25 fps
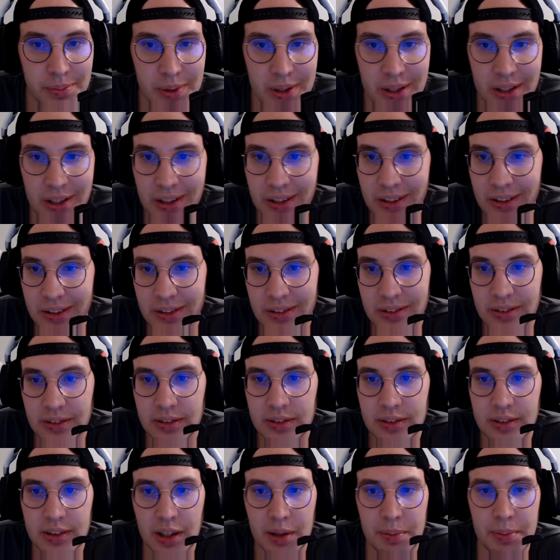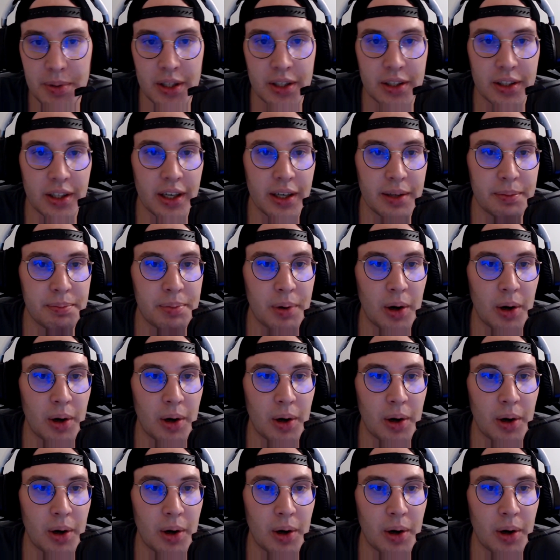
be great.